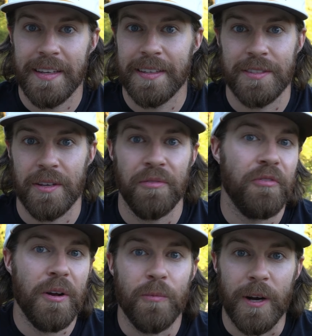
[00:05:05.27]
It's a
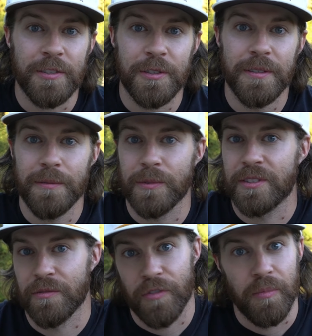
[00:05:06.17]
fun Western
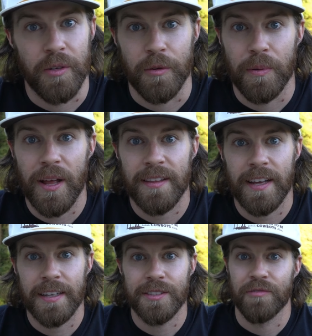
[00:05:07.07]
with some familial plot
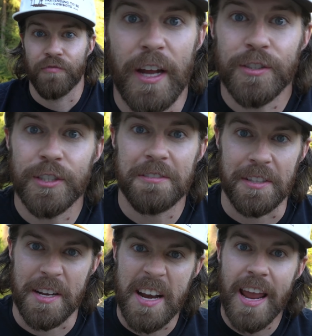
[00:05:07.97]
lines and vengeance
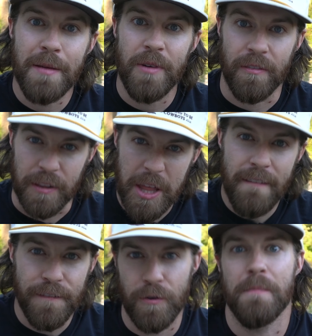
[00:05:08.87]
in the name of
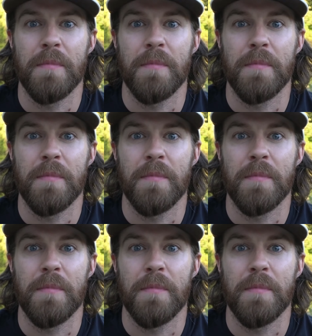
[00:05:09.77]
love for a